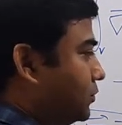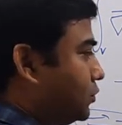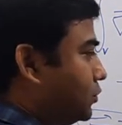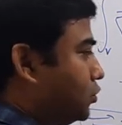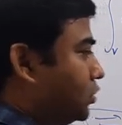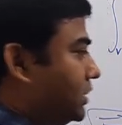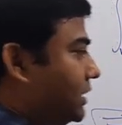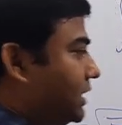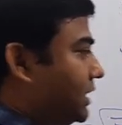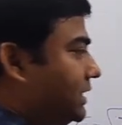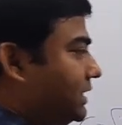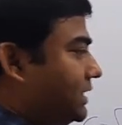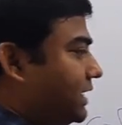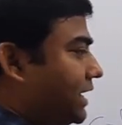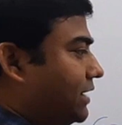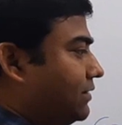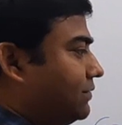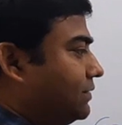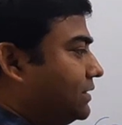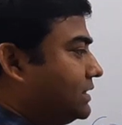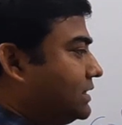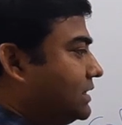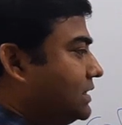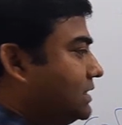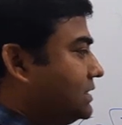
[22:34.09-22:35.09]
total
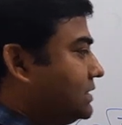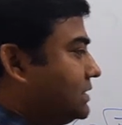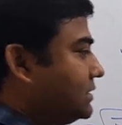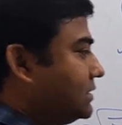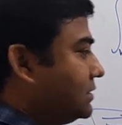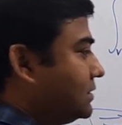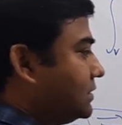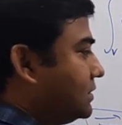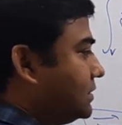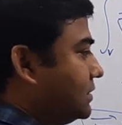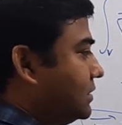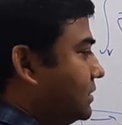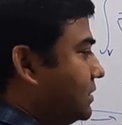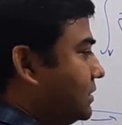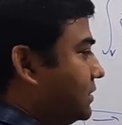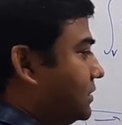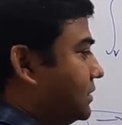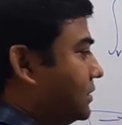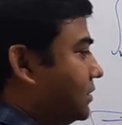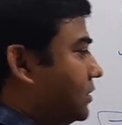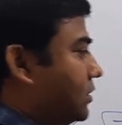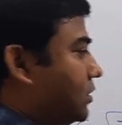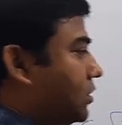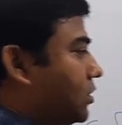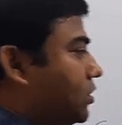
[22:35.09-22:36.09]
divergence
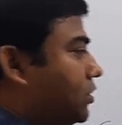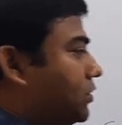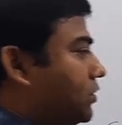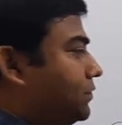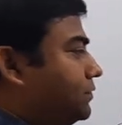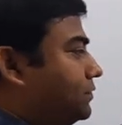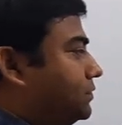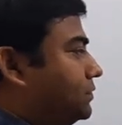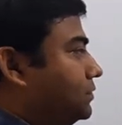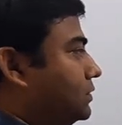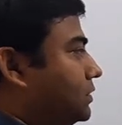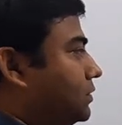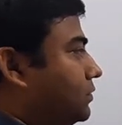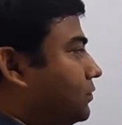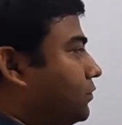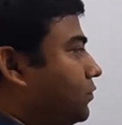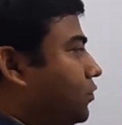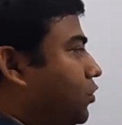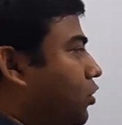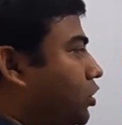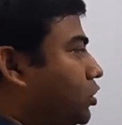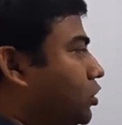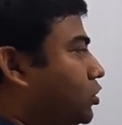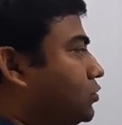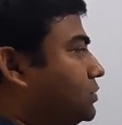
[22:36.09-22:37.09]
of
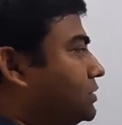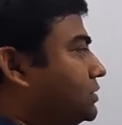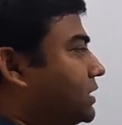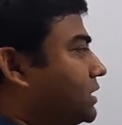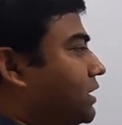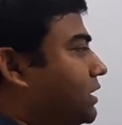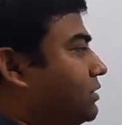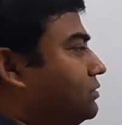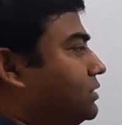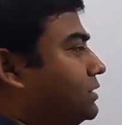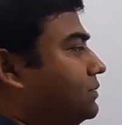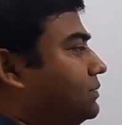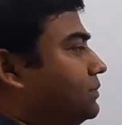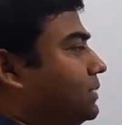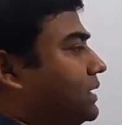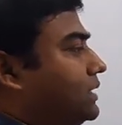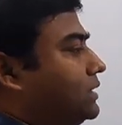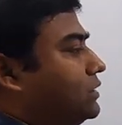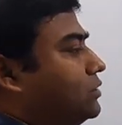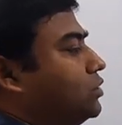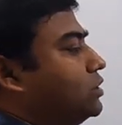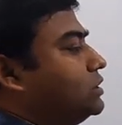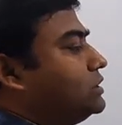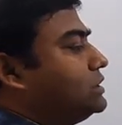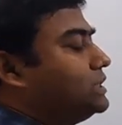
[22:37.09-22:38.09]
volume surrounded by
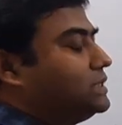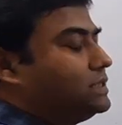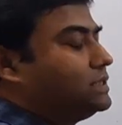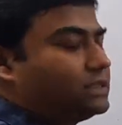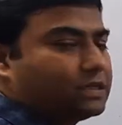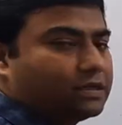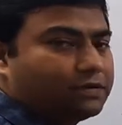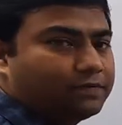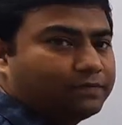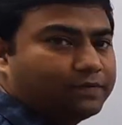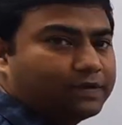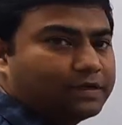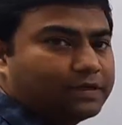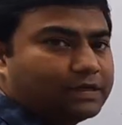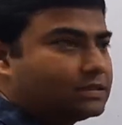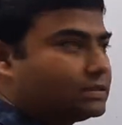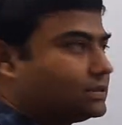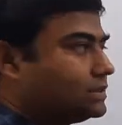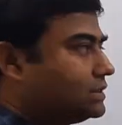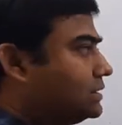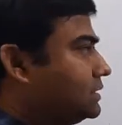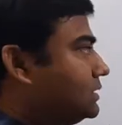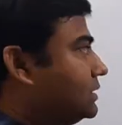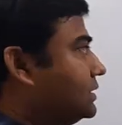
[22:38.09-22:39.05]
Gaussian surface